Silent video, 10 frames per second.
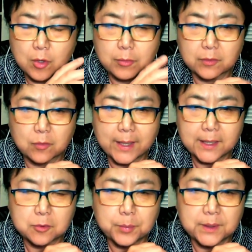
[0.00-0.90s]
door was
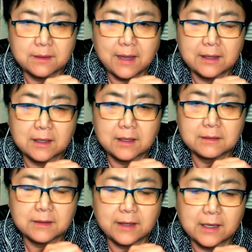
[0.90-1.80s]
wide open, and
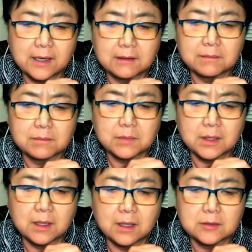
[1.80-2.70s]

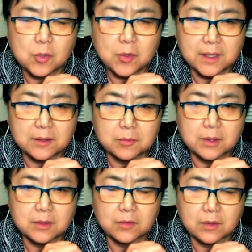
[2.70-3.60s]
the toilet
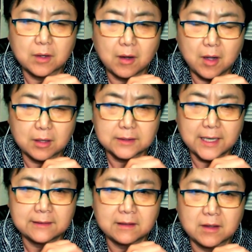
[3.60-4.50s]
was
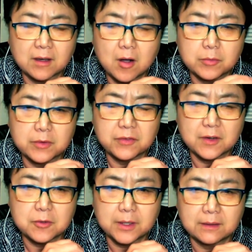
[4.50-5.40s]
clogged and then
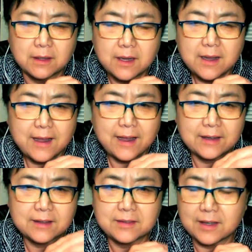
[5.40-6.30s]
overflowing.
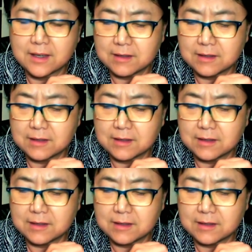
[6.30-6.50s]
And I